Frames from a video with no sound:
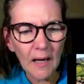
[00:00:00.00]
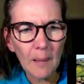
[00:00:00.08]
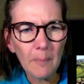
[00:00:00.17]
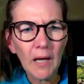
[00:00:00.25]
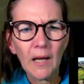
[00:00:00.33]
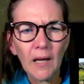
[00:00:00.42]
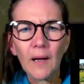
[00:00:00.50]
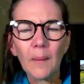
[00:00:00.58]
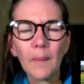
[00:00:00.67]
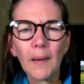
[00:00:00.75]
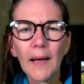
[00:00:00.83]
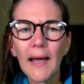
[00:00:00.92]
Um,
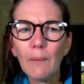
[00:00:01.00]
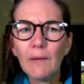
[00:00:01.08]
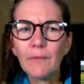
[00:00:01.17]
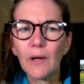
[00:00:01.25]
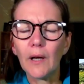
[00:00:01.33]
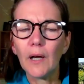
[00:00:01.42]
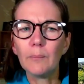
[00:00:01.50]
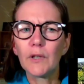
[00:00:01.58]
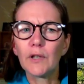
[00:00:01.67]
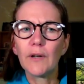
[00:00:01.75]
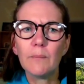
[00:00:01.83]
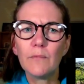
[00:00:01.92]
however,
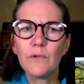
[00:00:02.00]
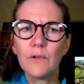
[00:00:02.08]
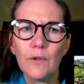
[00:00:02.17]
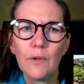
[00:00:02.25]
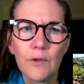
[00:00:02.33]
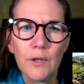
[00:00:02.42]
um, Graham,